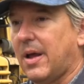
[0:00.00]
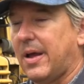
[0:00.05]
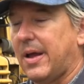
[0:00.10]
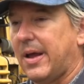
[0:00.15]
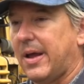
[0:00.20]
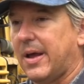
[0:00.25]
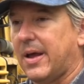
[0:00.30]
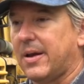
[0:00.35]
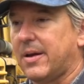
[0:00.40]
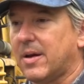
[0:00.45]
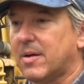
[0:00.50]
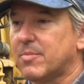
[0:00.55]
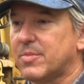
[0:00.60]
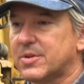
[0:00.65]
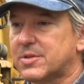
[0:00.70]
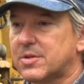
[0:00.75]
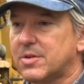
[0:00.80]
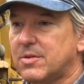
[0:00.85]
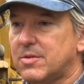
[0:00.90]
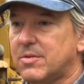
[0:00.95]
and number
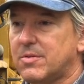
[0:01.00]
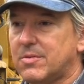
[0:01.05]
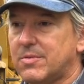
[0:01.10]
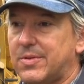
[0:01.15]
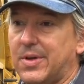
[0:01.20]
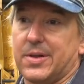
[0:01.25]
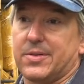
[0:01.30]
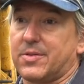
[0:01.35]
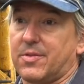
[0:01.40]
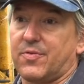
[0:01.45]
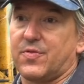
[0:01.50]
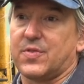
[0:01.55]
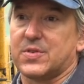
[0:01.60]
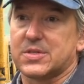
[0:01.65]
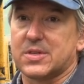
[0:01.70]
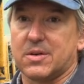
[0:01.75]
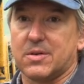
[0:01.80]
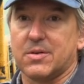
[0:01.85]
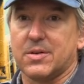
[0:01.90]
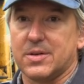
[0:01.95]
two, that the
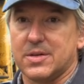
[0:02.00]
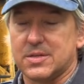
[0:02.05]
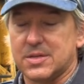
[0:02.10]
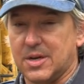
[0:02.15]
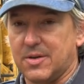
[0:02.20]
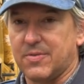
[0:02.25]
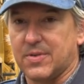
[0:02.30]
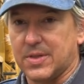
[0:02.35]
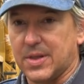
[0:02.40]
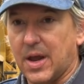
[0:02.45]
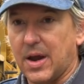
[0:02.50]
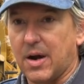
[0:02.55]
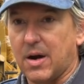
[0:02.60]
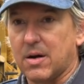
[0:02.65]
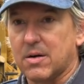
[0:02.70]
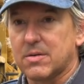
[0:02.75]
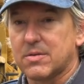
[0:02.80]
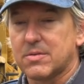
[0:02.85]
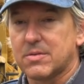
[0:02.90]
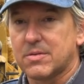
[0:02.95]
facility's even there.